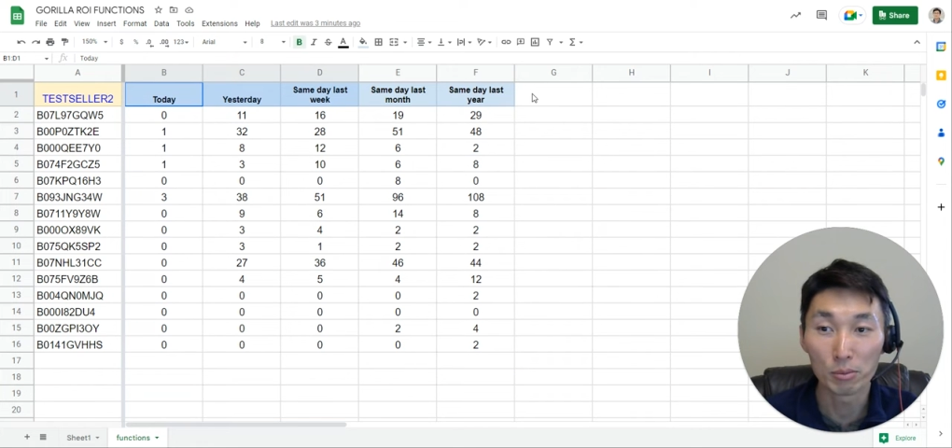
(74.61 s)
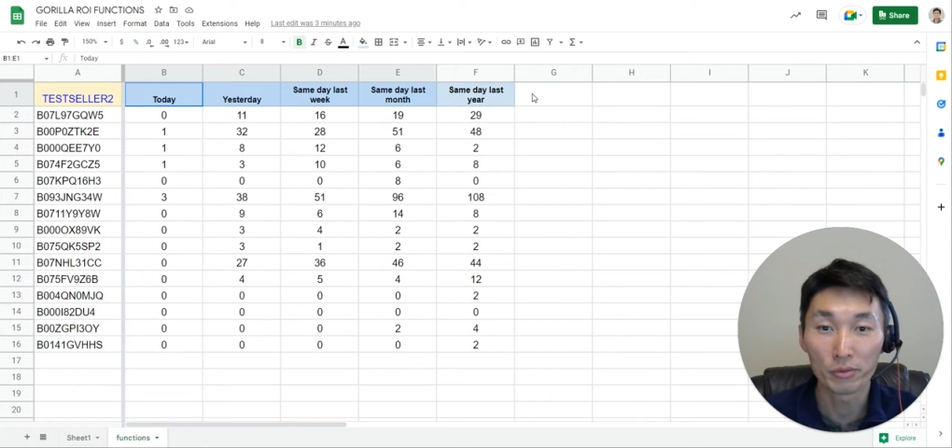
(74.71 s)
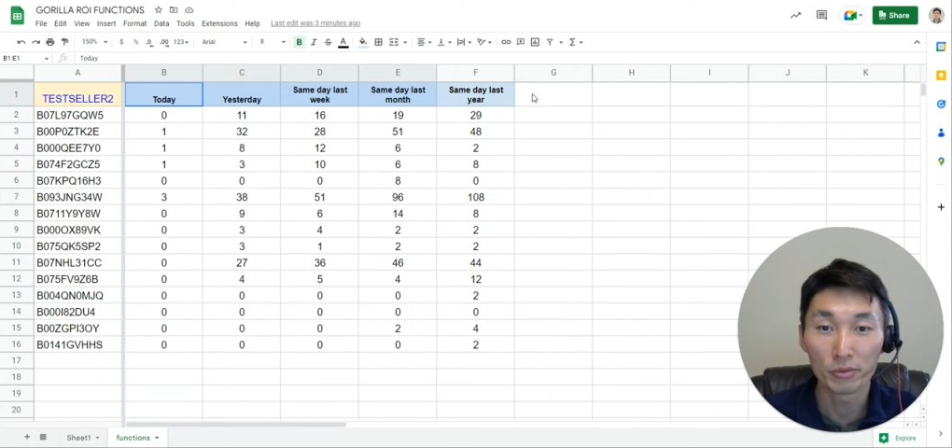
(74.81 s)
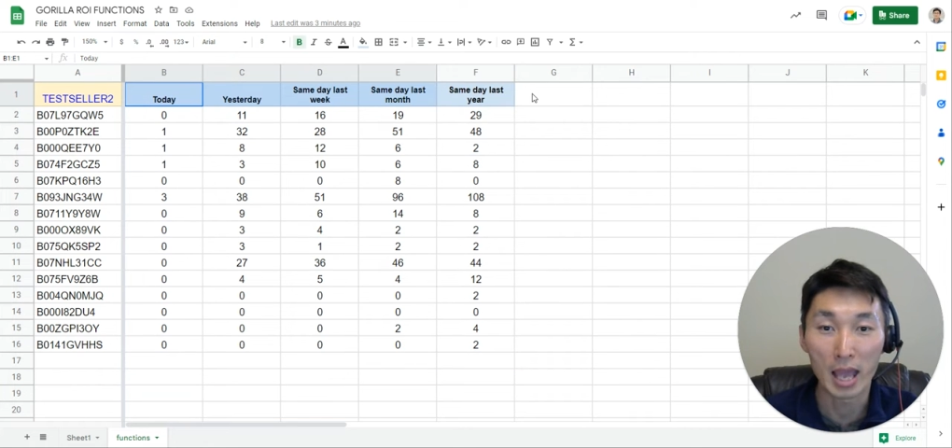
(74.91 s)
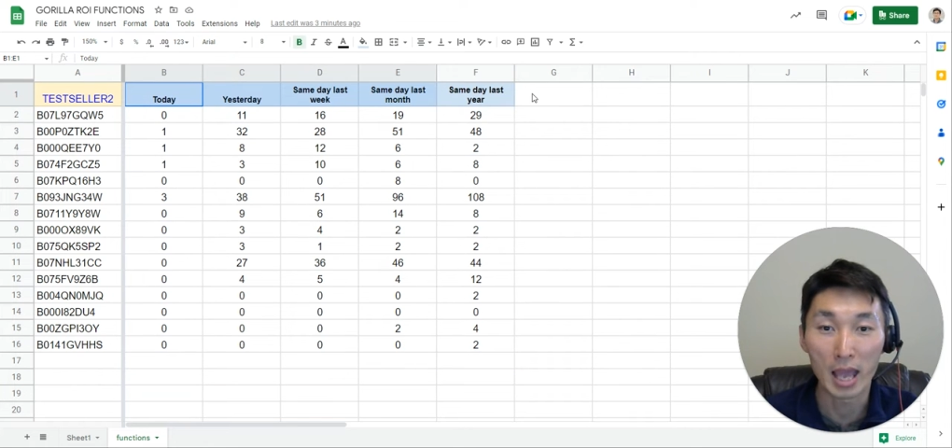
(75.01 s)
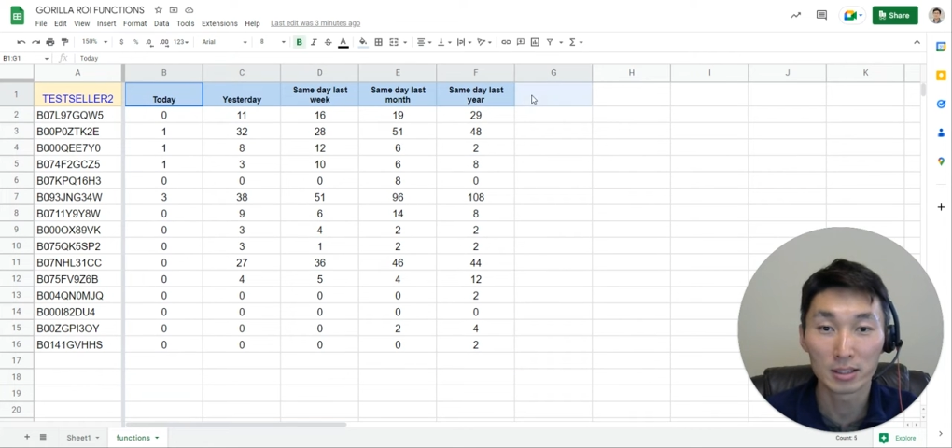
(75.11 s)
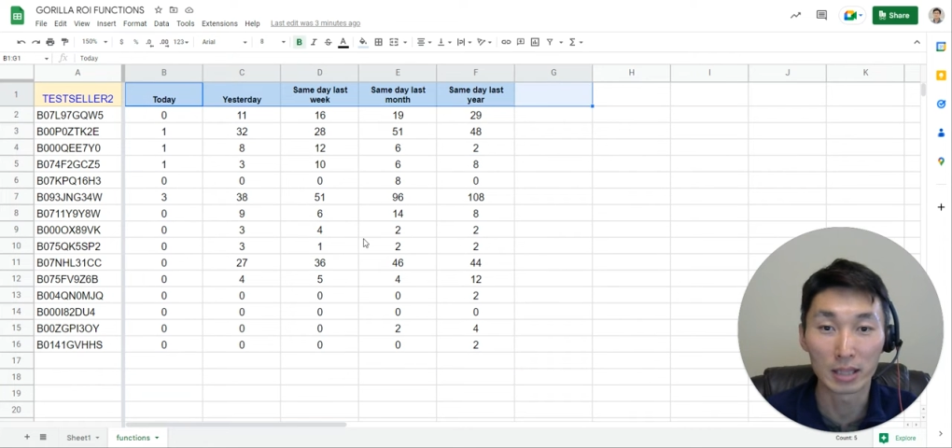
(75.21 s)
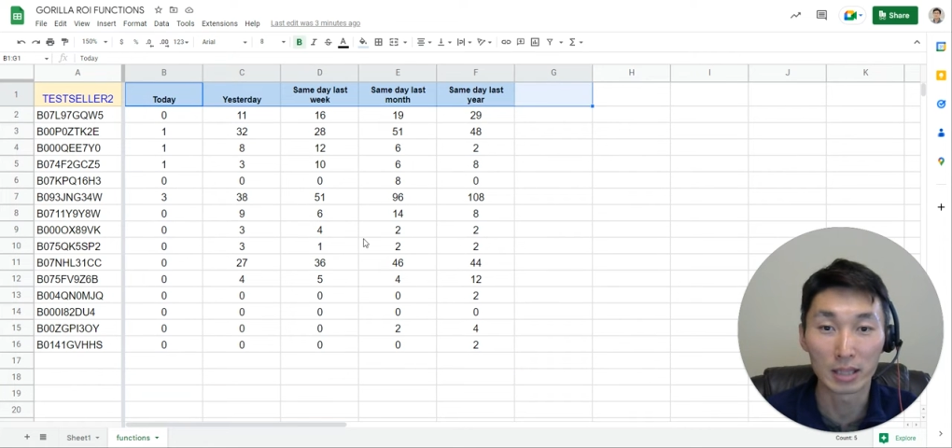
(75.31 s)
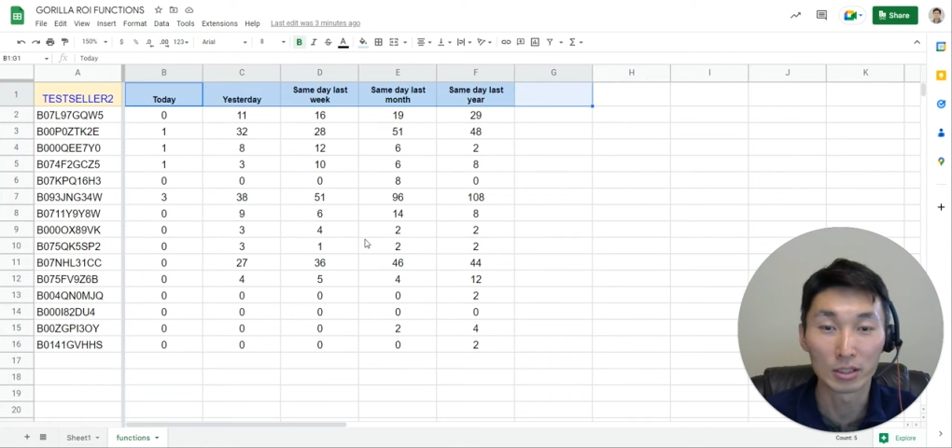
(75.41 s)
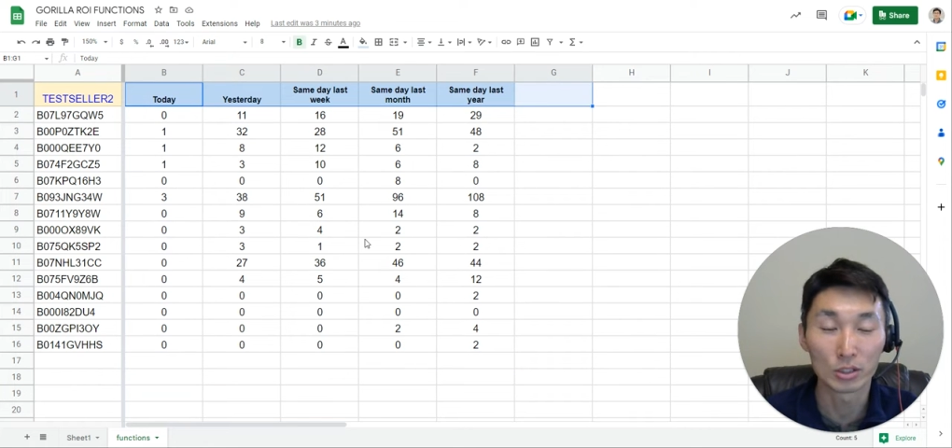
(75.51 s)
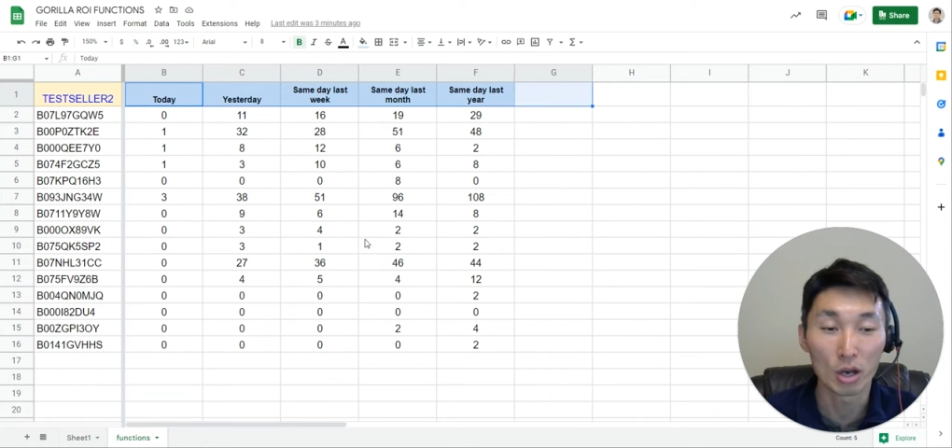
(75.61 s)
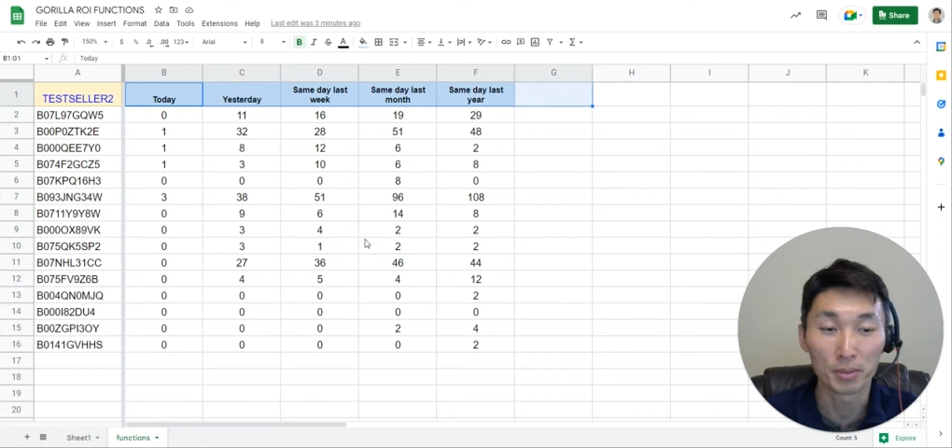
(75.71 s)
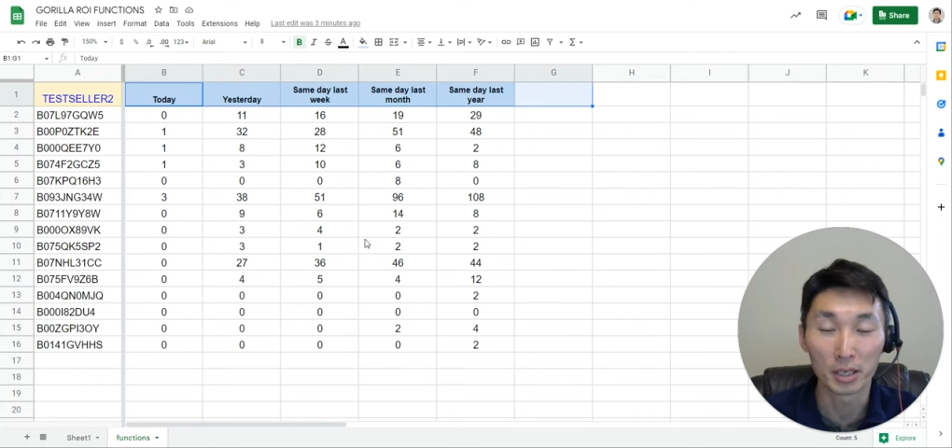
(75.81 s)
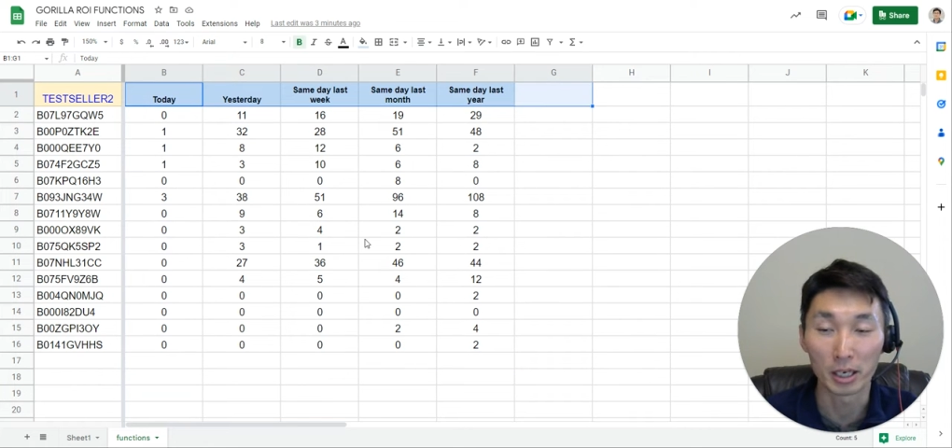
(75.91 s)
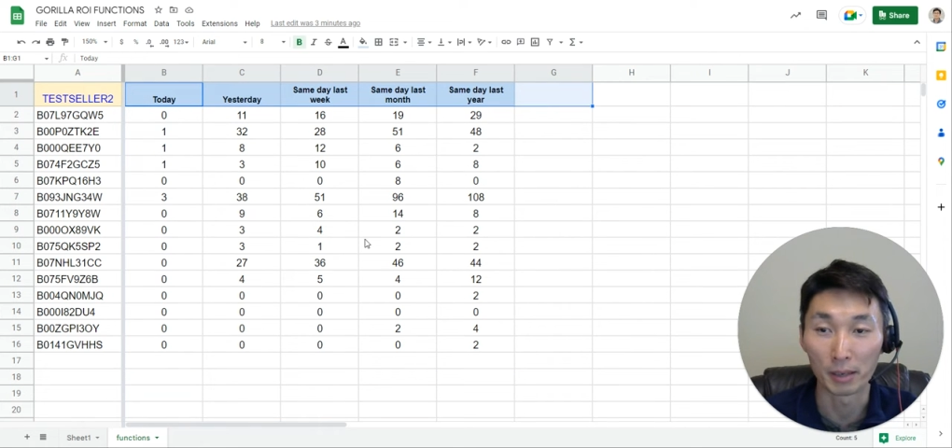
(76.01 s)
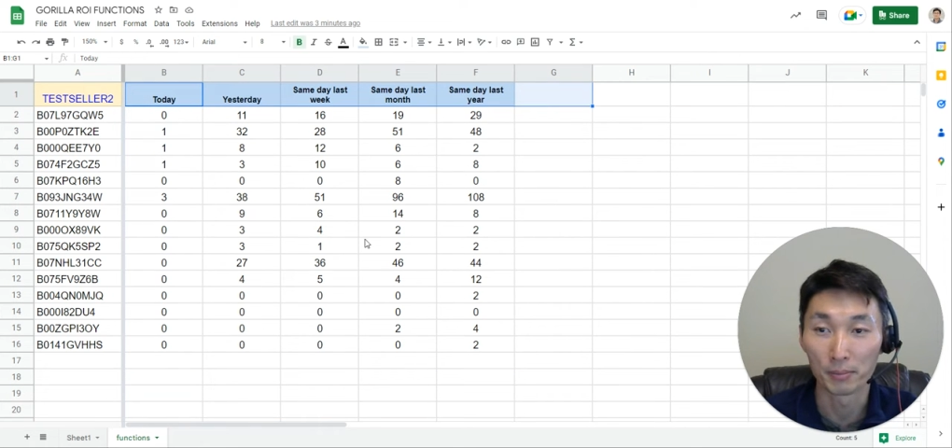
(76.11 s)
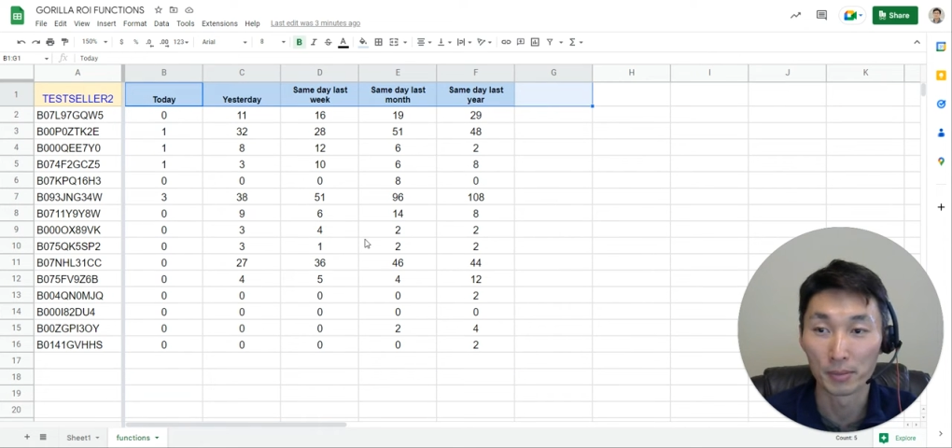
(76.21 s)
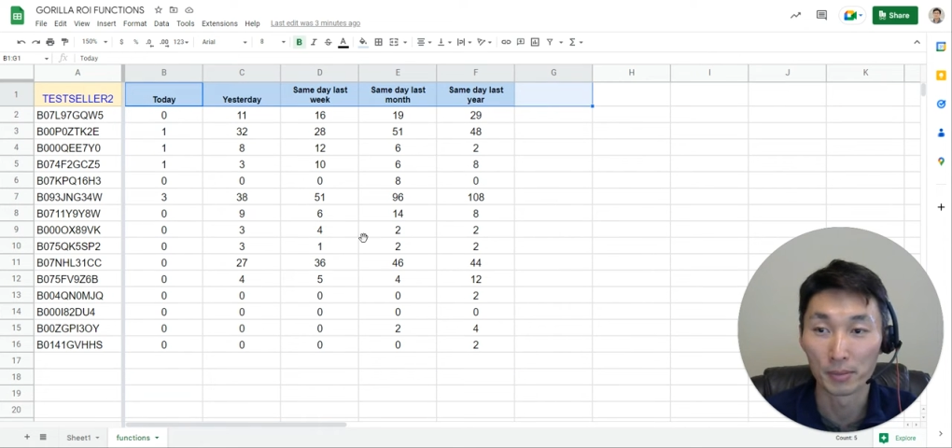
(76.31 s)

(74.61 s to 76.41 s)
headers at the top here.